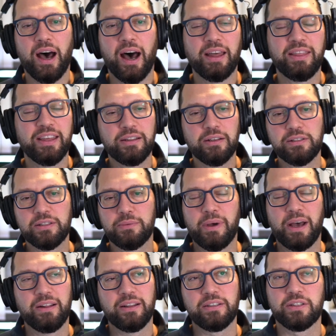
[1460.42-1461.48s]
I think there's some
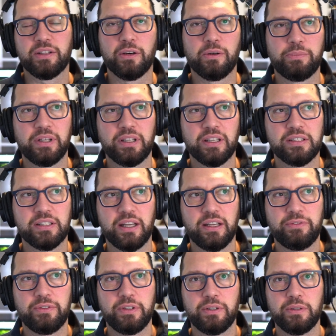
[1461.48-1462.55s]
balance though, because
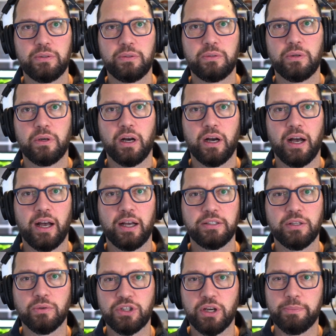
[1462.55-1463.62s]
if you
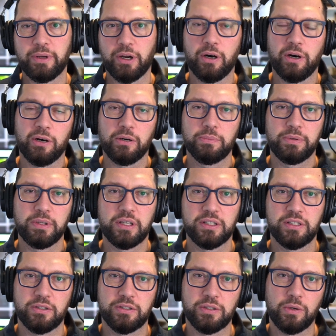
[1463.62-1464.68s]
don't jump at all
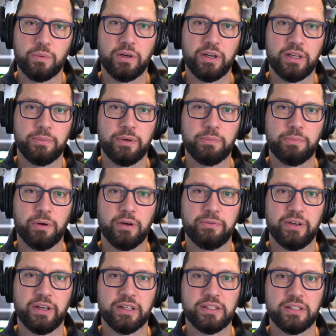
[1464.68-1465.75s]
because you're so worried about
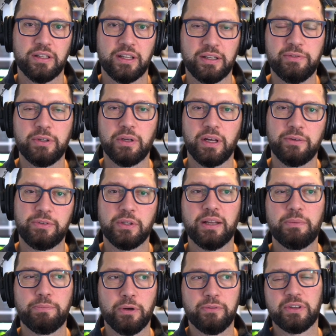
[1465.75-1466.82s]
perfect, like if you
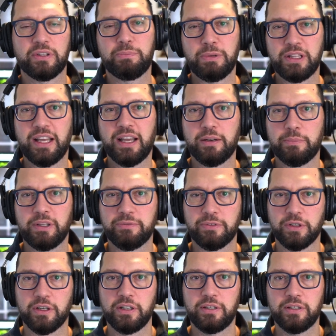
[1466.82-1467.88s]
let perfect be the enemy of
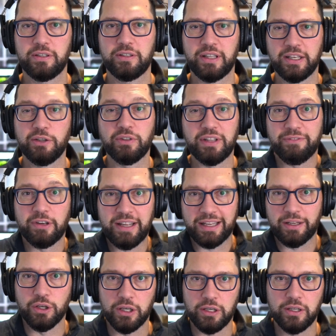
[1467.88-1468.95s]
good, then you'll never
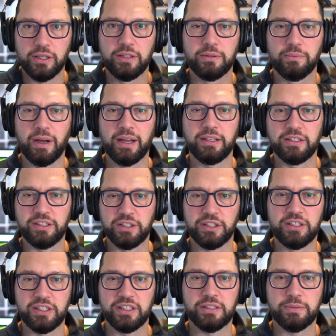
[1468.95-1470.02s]
get good, right?
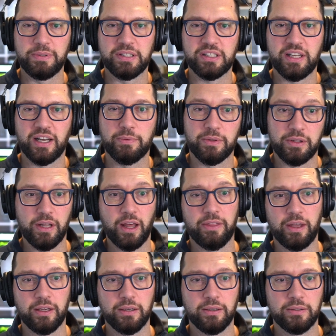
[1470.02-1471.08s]
You just be stuck with
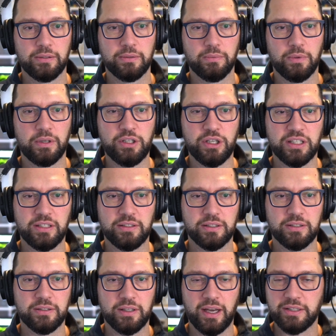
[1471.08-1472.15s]
nothing, which
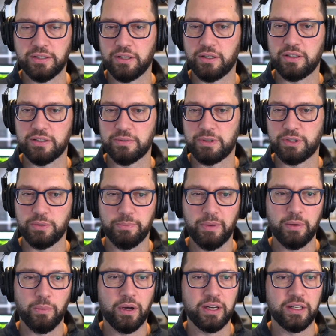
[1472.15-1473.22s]
isn't as good as much you
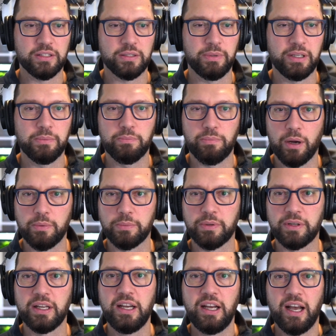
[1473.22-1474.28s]
might want it to be,
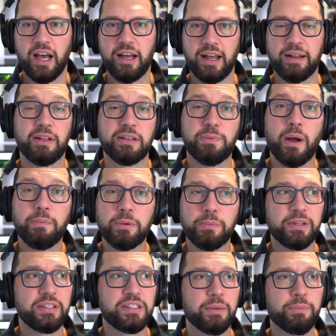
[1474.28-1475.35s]
probably. And that's
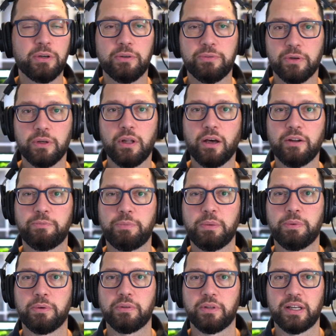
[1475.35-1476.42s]
probably typical for a lot of people.